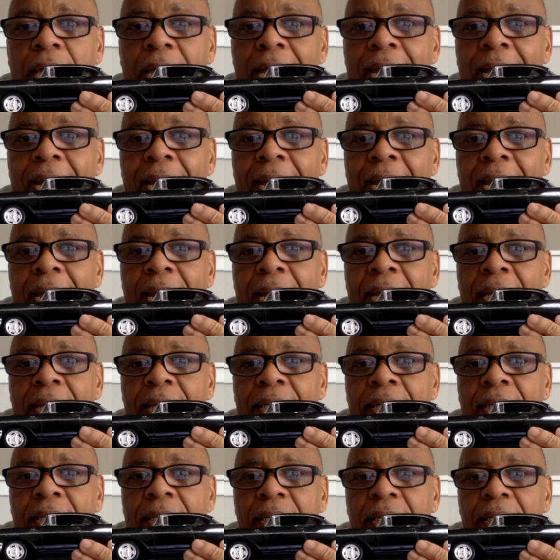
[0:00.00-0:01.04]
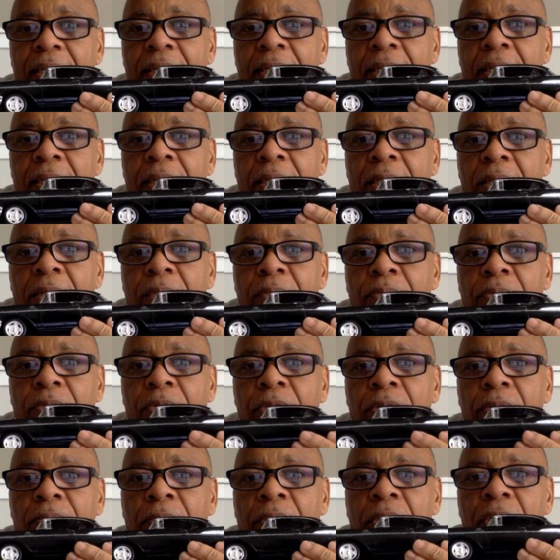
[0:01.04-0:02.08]
add pretty
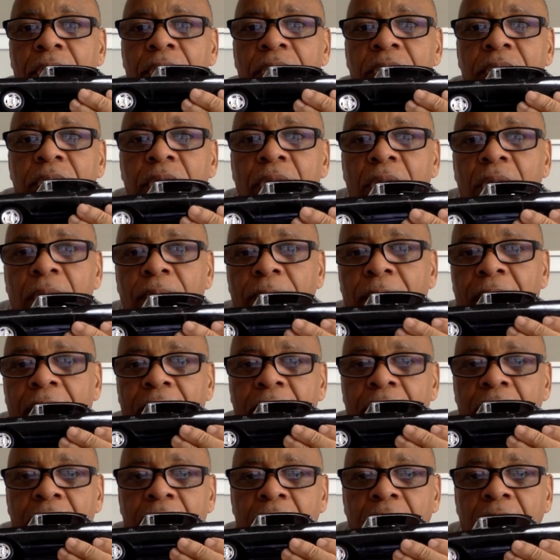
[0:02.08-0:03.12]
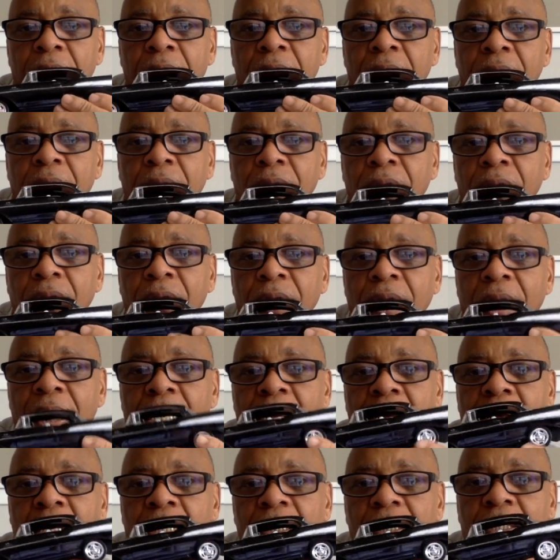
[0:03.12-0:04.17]
much back then you could
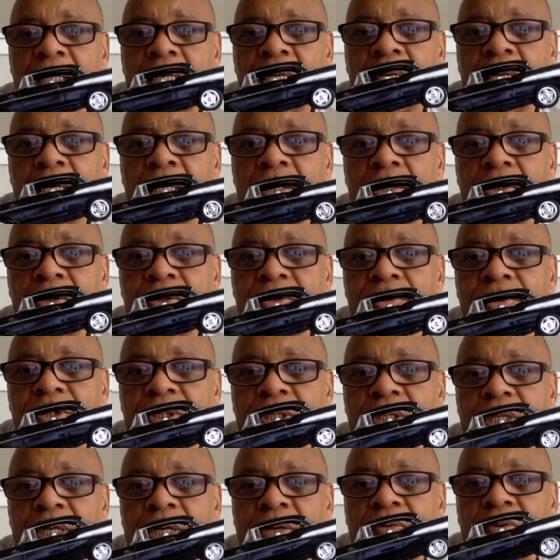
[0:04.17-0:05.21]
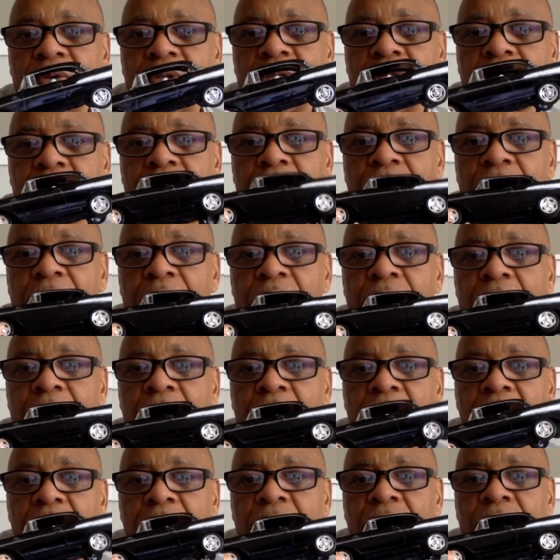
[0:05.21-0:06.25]
add the headers and everything
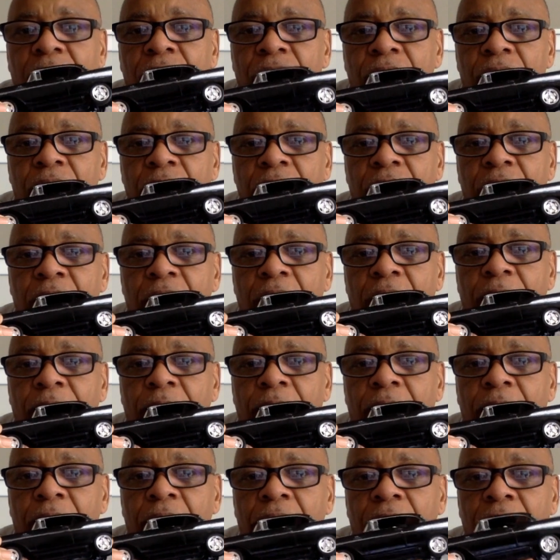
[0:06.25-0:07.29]
that you needed up under